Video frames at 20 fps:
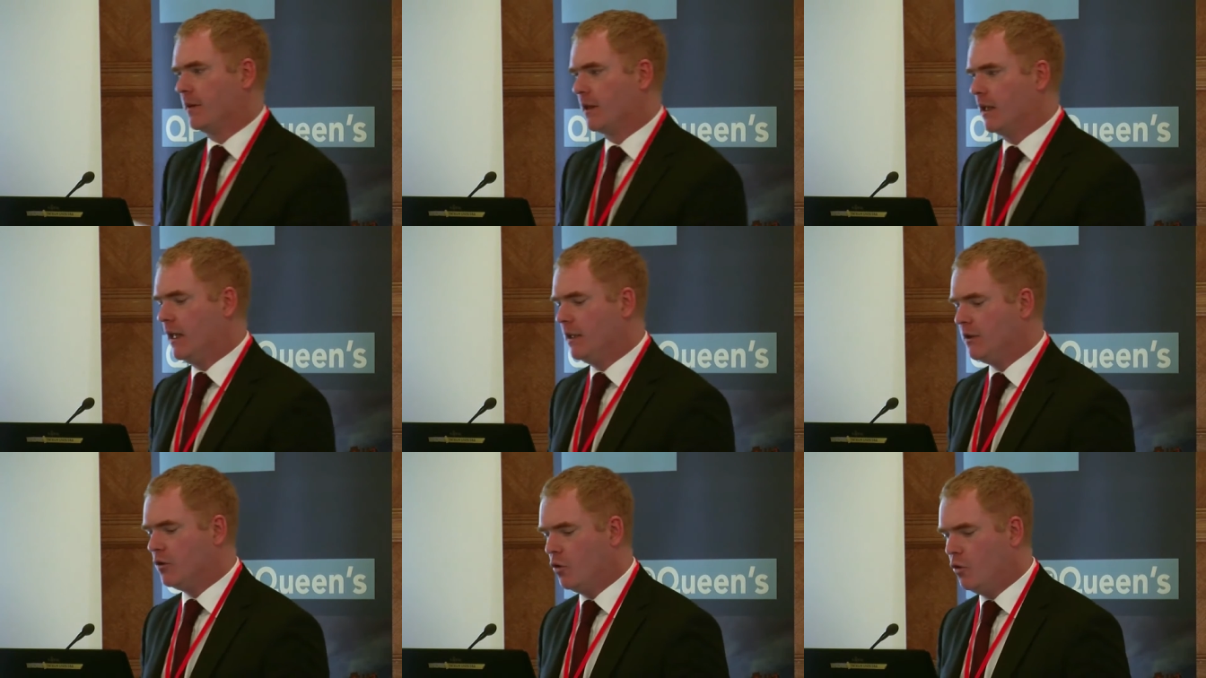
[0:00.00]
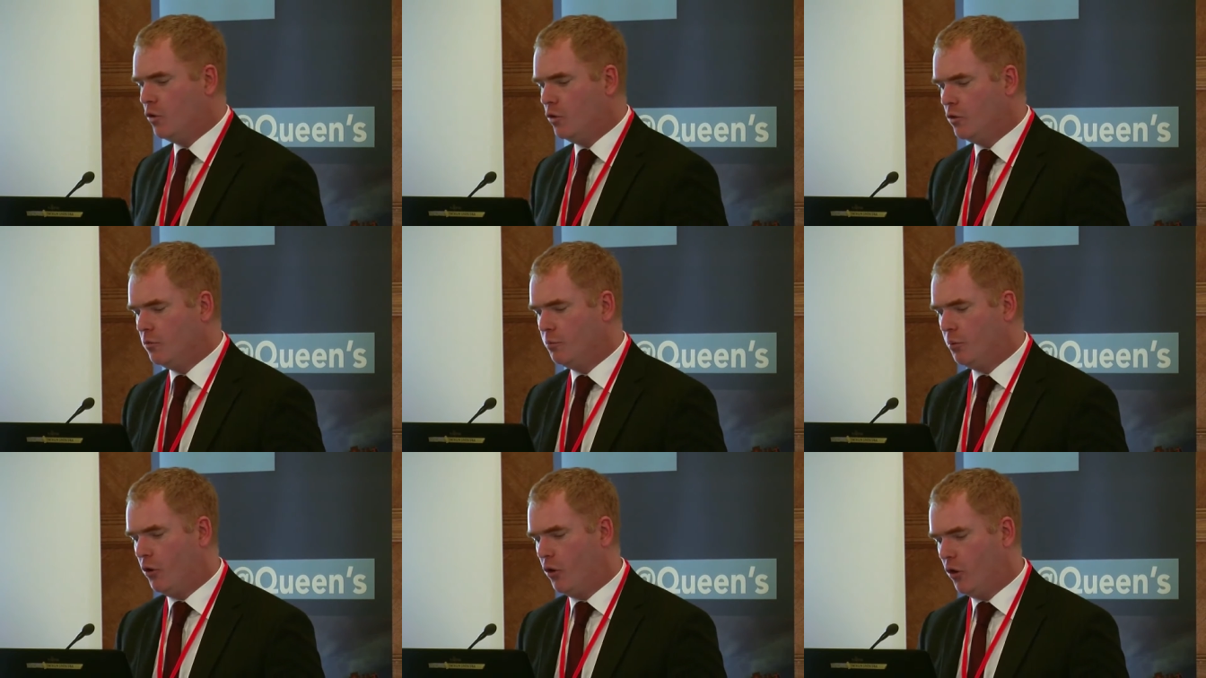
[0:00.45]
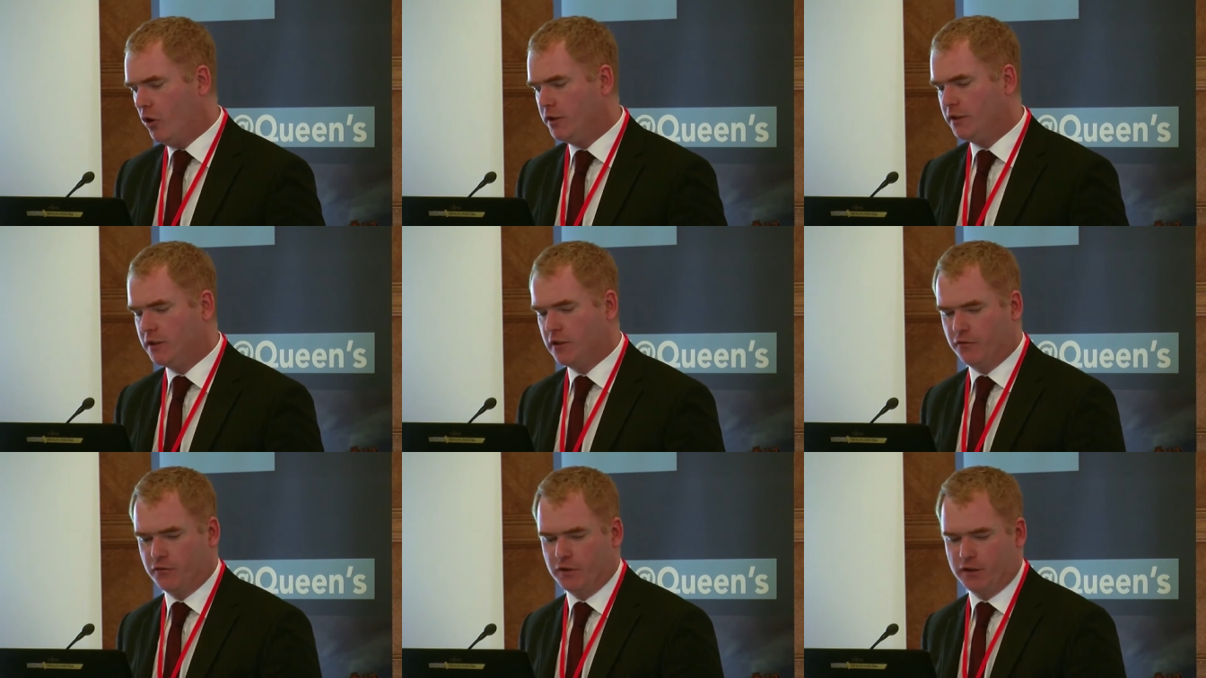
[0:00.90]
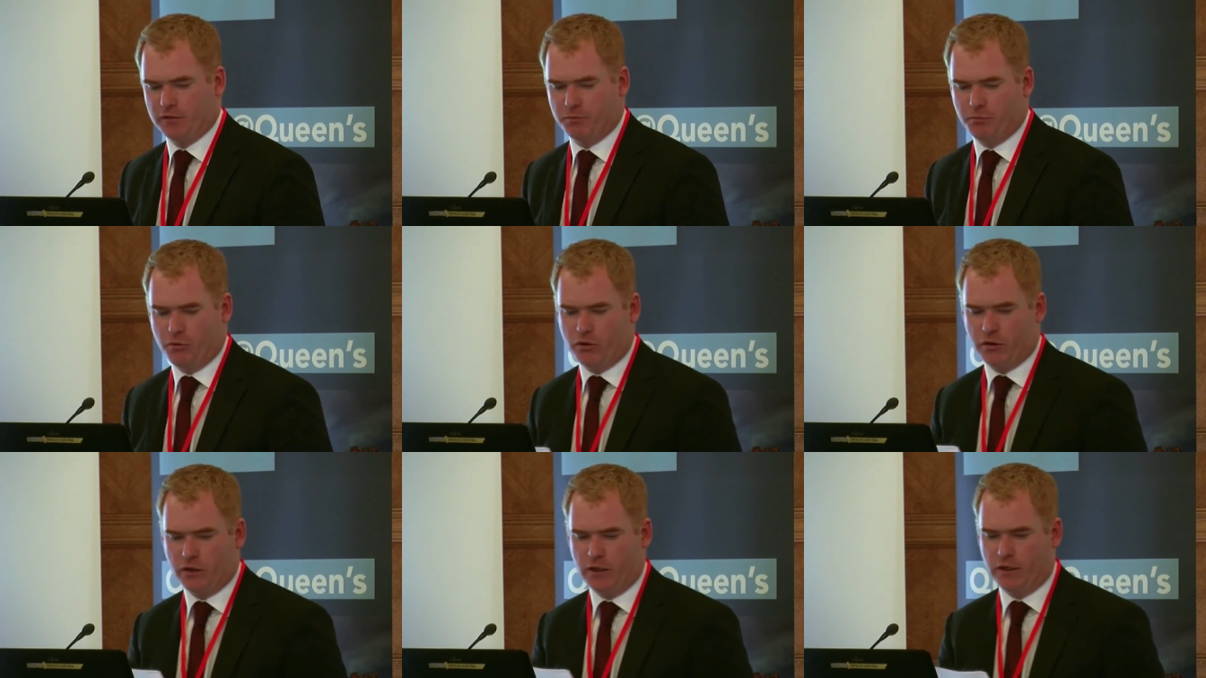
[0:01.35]
and the whole point of this
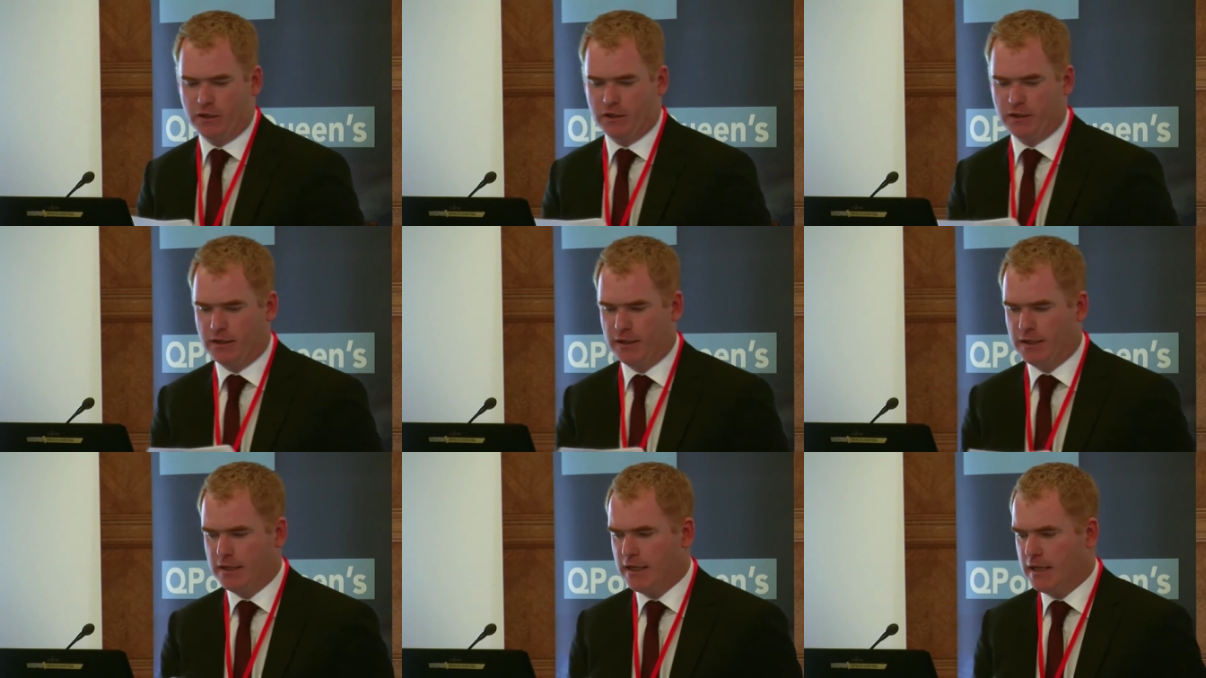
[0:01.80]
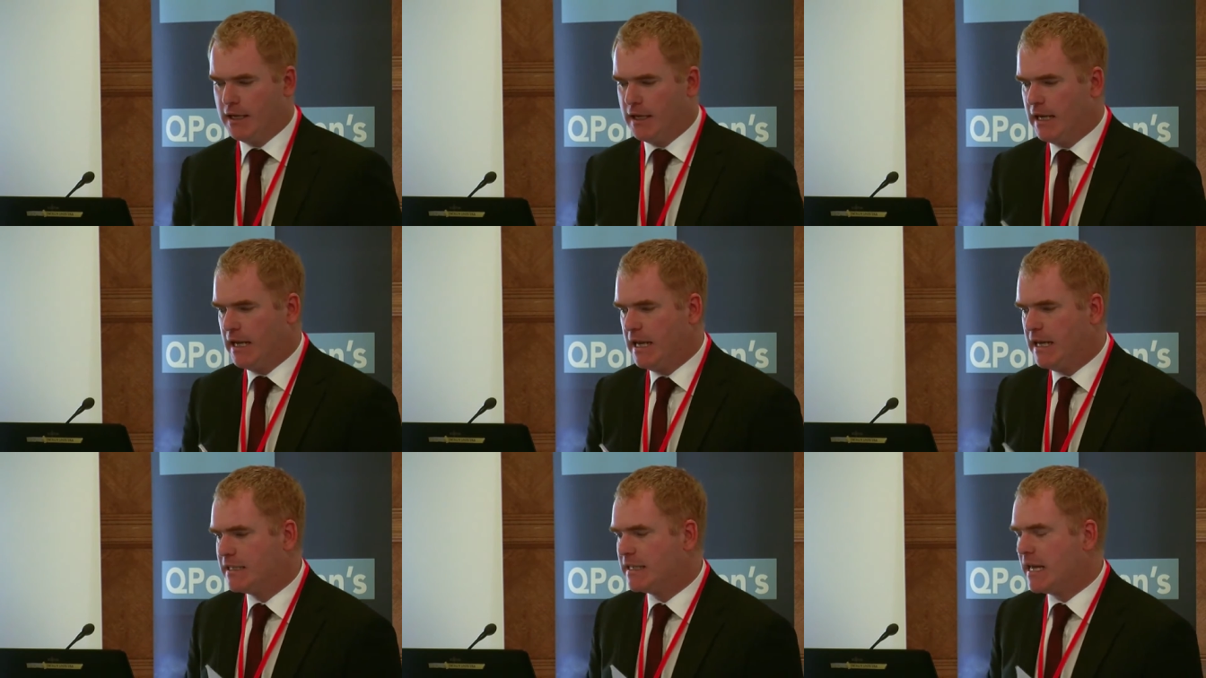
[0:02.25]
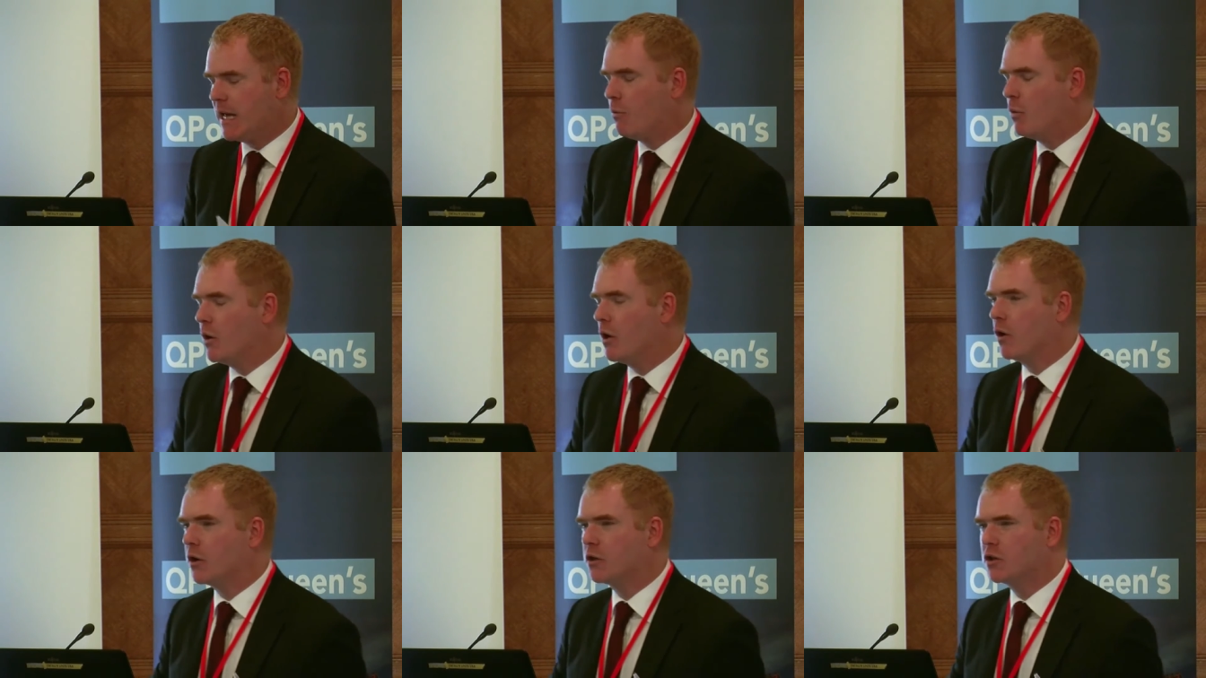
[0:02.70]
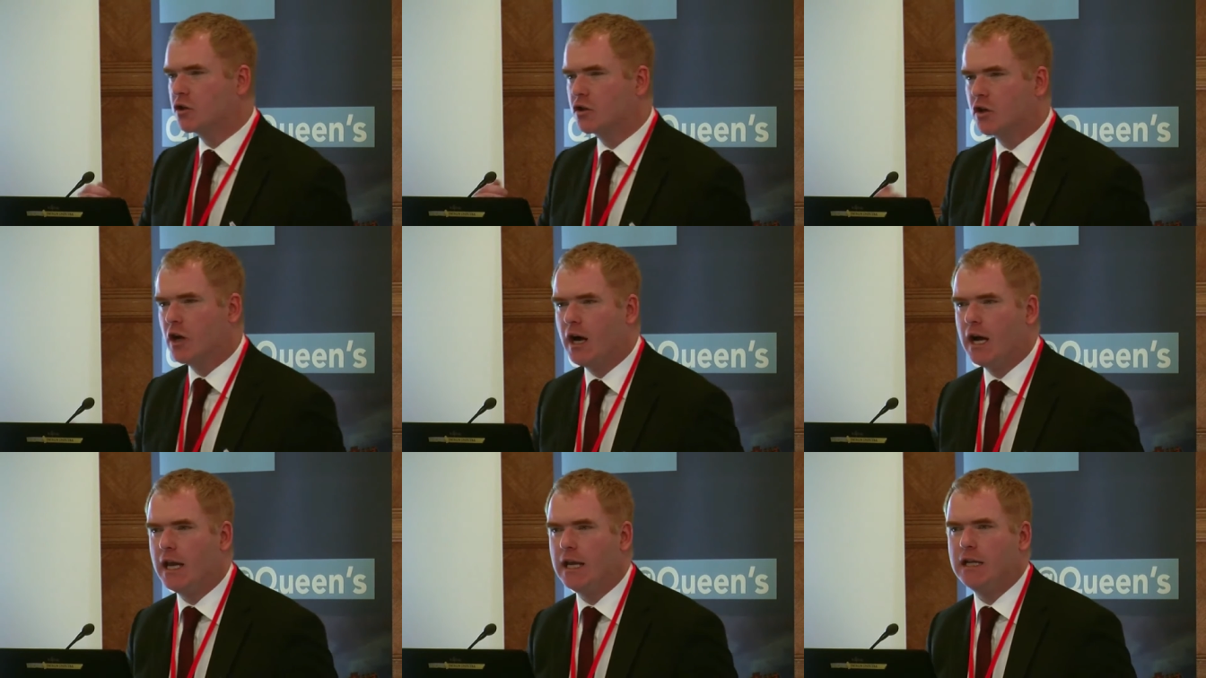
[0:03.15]
booklet, is that we are
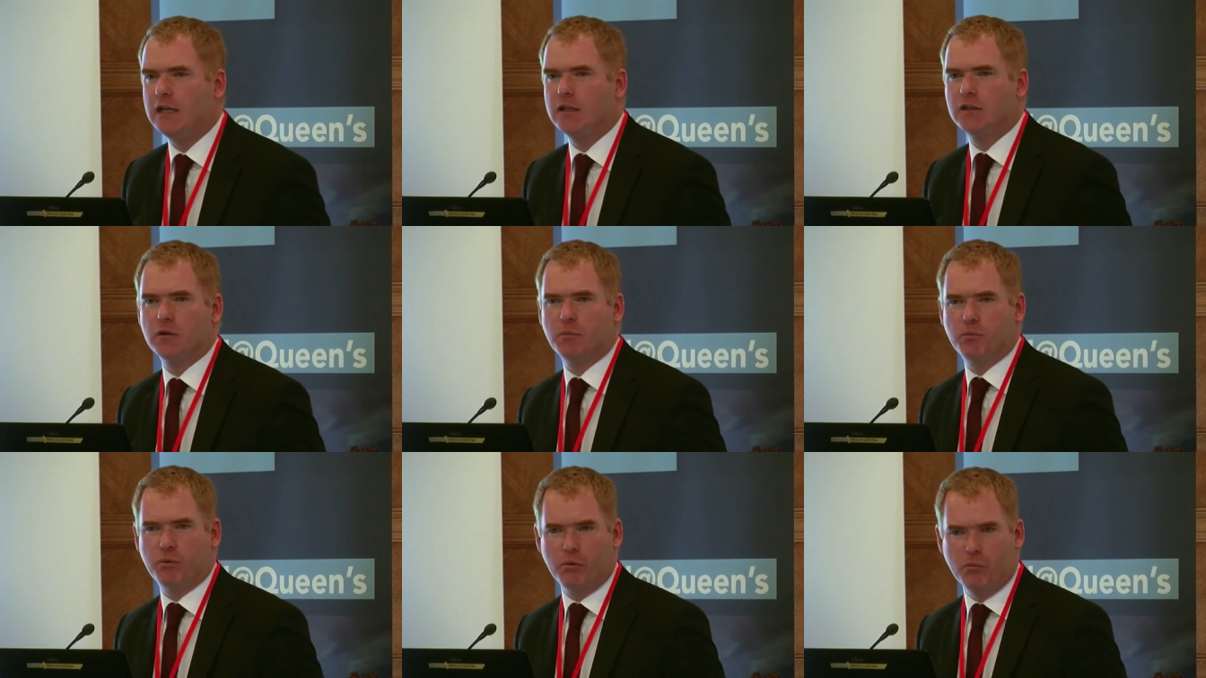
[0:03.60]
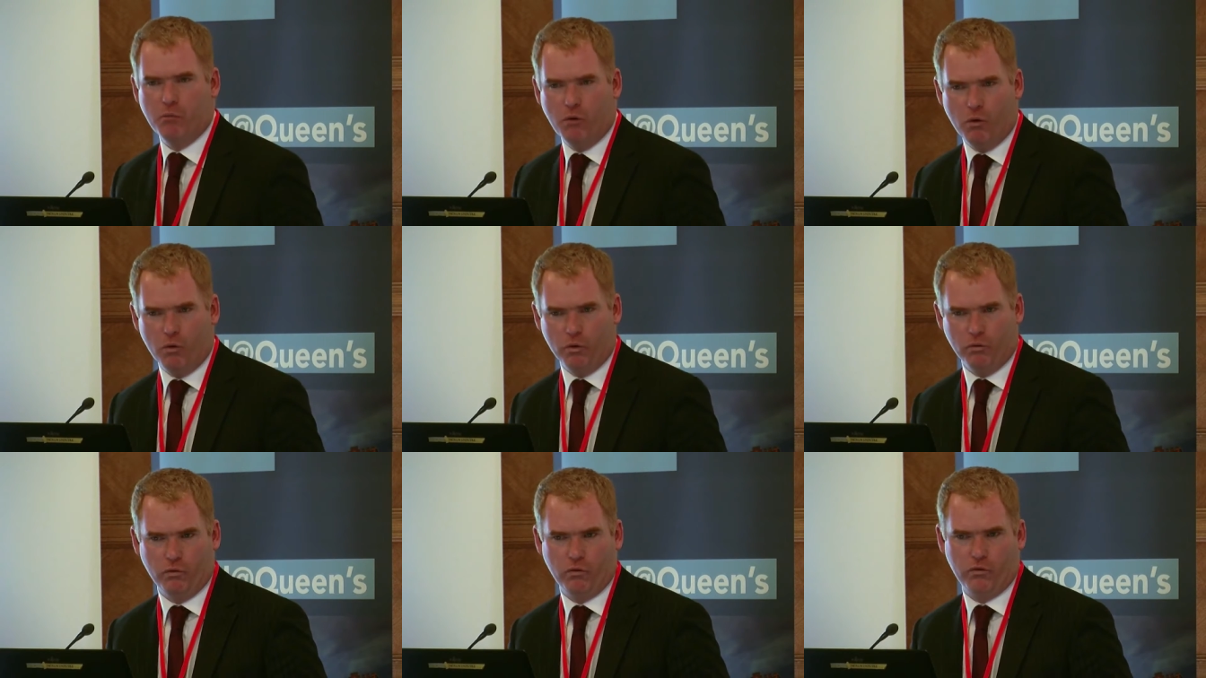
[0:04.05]
trying to promote,